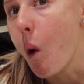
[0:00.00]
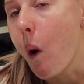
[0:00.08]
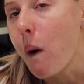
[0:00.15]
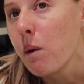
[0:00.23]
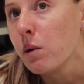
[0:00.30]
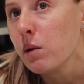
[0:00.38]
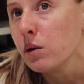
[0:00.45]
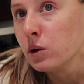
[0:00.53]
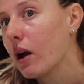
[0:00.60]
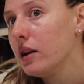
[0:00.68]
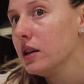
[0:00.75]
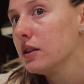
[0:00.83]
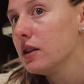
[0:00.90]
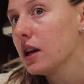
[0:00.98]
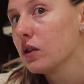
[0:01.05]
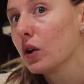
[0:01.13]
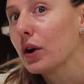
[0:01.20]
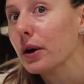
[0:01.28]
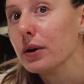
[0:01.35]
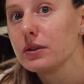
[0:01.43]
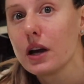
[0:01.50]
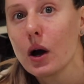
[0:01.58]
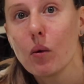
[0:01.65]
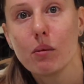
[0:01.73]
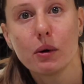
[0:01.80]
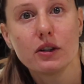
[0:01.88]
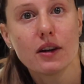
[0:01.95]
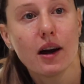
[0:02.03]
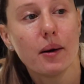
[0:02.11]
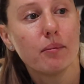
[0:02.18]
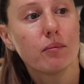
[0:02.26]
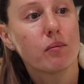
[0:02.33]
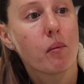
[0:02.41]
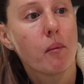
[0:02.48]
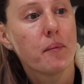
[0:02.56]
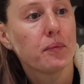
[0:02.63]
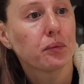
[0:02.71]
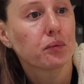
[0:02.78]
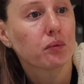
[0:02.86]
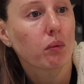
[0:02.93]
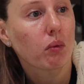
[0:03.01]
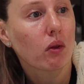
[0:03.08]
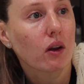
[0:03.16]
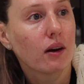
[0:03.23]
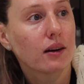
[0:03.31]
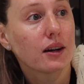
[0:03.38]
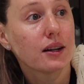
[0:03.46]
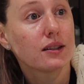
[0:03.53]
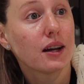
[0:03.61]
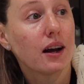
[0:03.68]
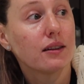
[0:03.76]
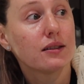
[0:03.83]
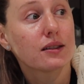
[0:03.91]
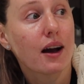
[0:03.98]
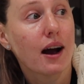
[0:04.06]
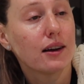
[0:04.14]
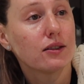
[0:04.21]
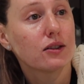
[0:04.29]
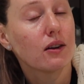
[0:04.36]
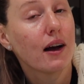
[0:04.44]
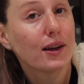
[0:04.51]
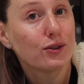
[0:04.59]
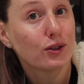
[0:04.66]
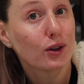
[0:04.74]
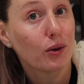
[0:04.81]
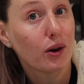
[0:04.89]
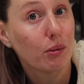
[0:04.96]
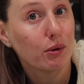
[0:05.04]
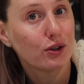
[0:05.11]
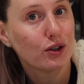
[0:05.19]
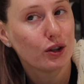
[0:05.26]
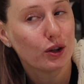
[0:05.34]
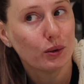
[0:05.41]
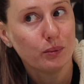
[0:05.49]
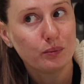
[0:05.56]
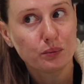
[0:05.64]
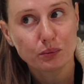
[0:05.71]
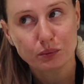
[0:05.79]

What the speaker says: I need to take the girls out one more time because Sky still has to go number two.